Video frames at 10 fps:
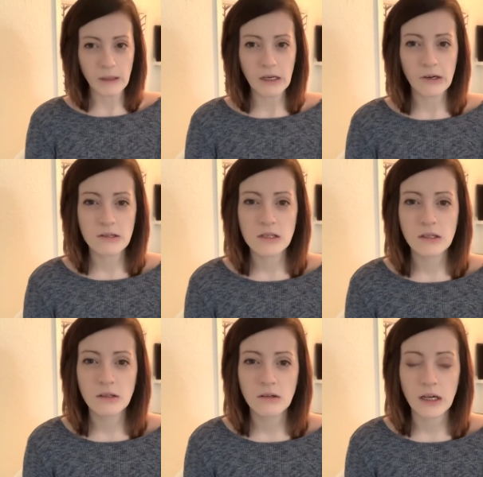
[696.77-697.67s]
or
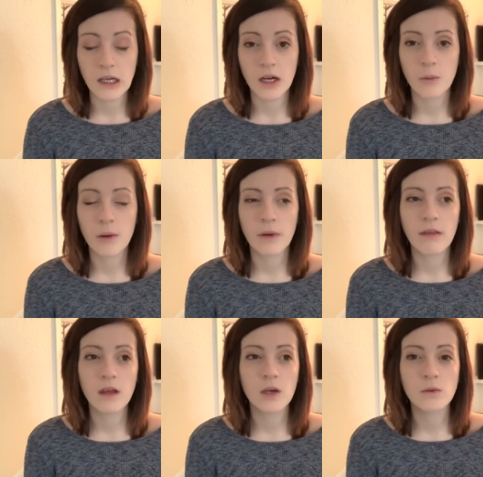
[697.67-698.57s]
2, I can't remember. I
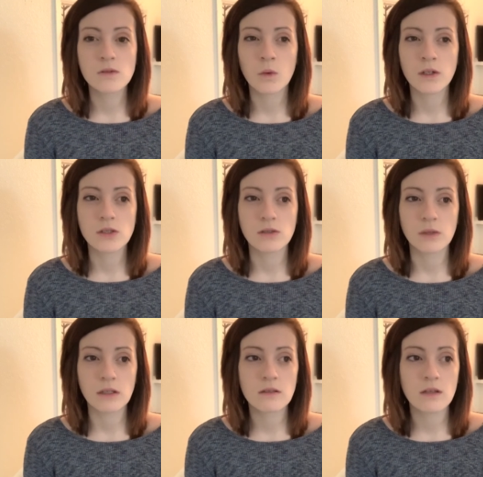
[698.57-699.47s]
think it was 1 to 2
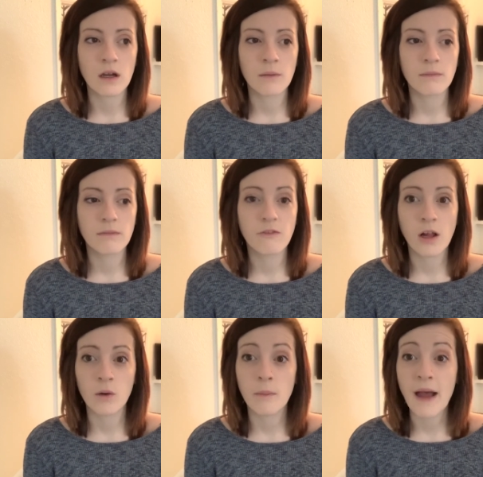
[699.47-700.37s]
weeks
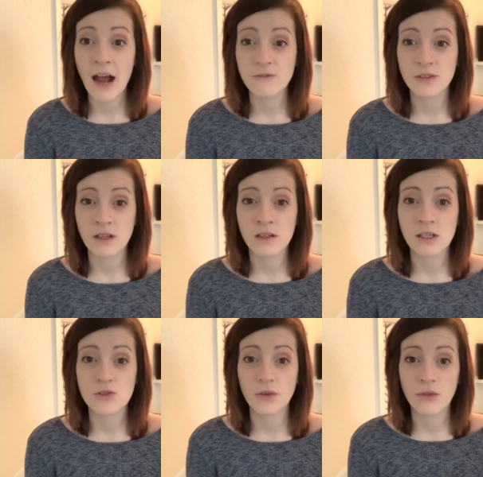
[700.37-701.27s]
follow-up after that
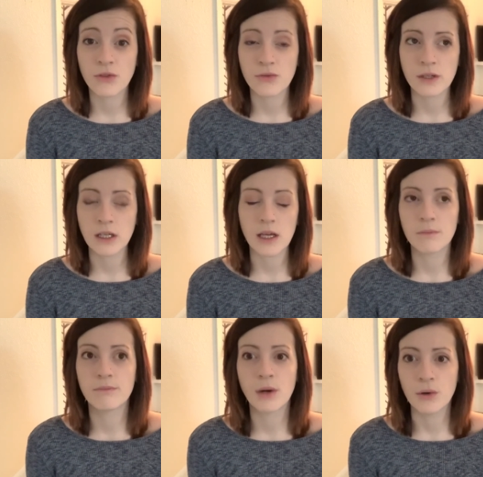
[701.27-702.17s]
initial 3-day
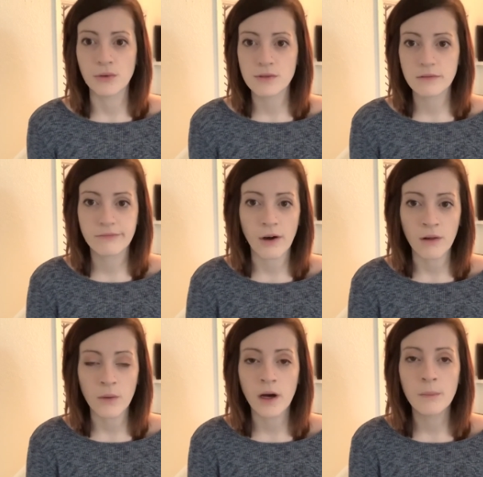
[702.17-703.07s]
post
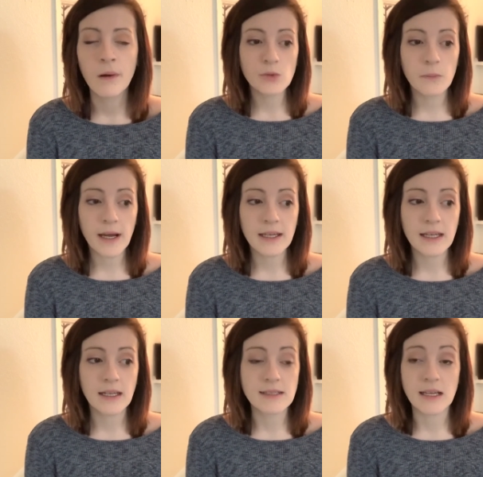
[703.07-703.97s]
follow-up. Went back
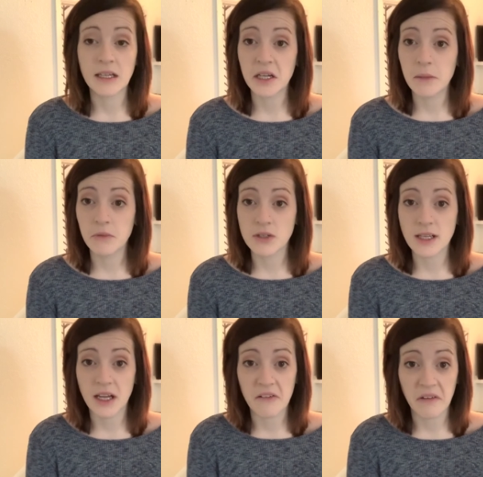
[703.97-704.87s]
in, he said, yep, looks
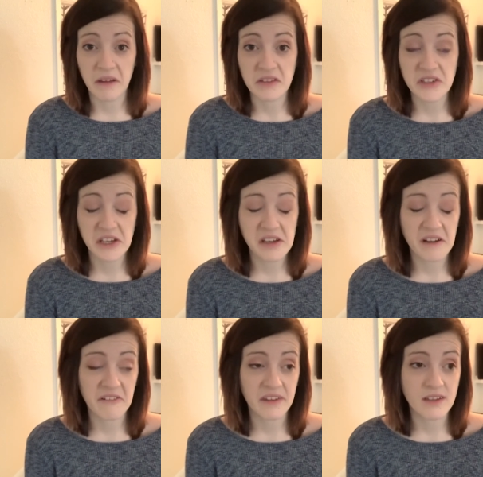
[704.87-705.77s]
like everything's good,
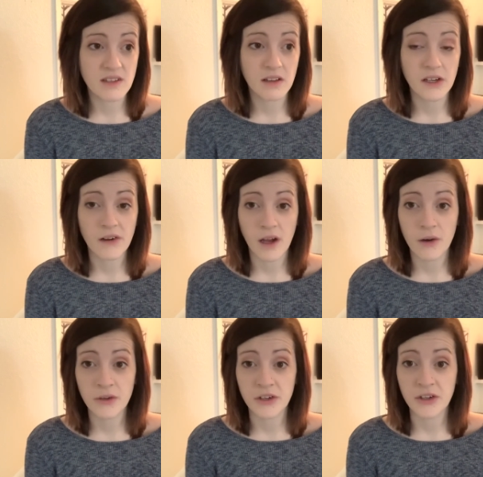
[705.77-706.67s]
everything's cleared
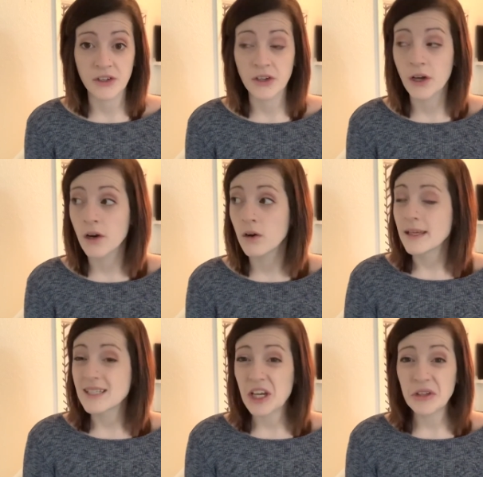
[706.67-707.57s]
out, you're good to go.
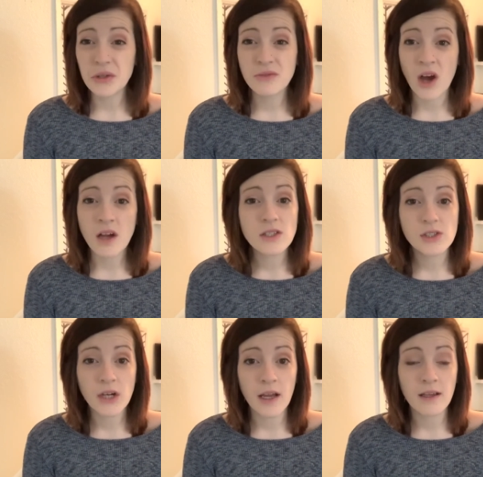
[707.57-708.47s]
They tell you not to
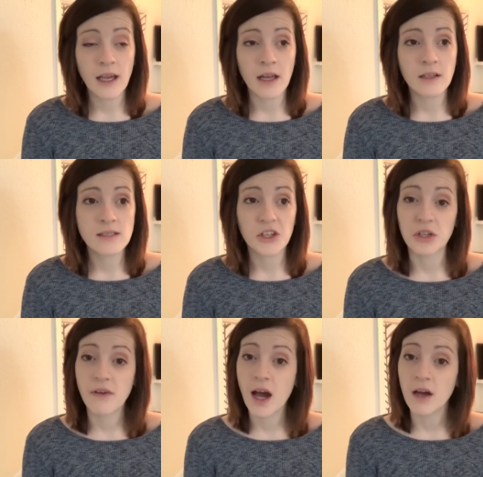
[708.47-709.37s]
try again until
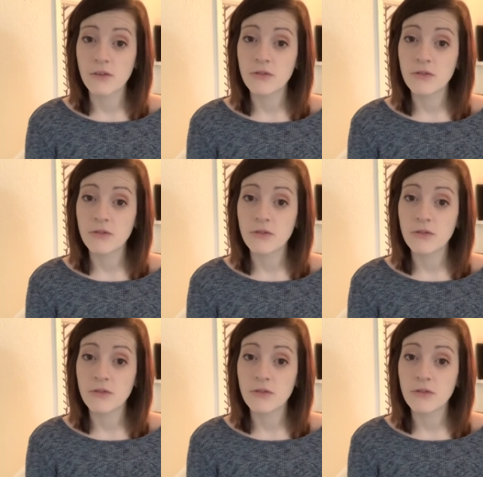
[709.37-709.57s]
you've had a